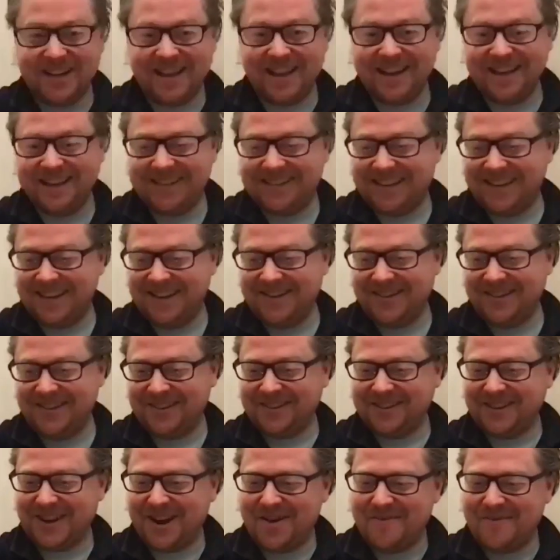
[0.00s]
getting
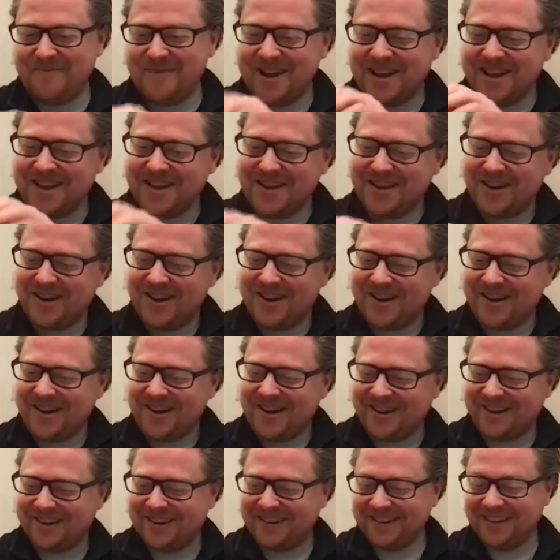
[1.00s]
tingles. Oh my
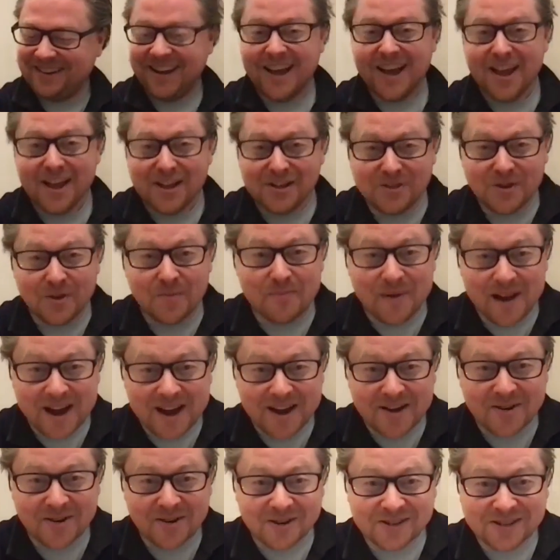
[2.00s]
God. Is your and
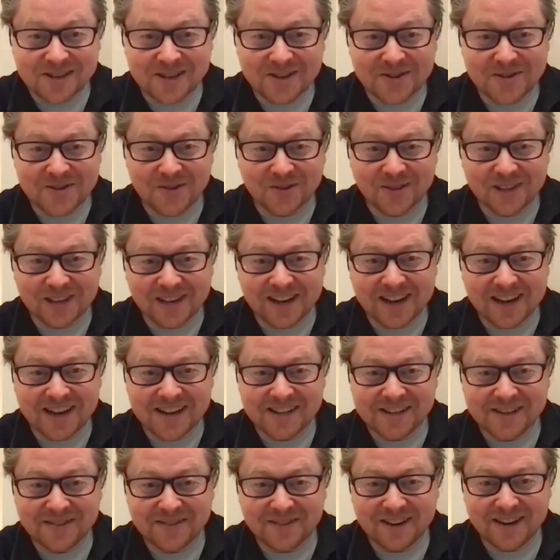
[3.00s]
band also called the
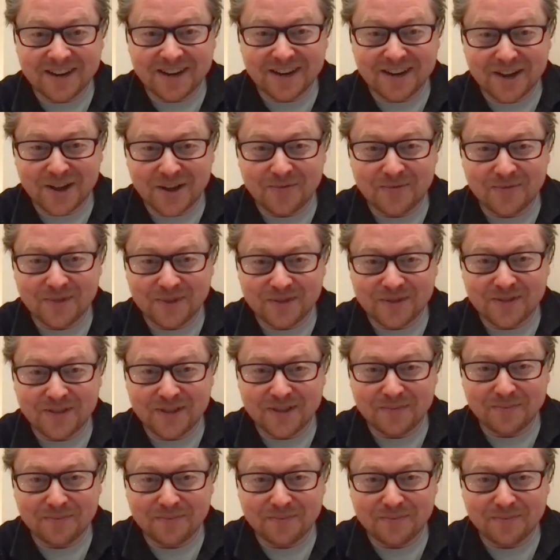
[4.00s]
Lions of, of the? It's the...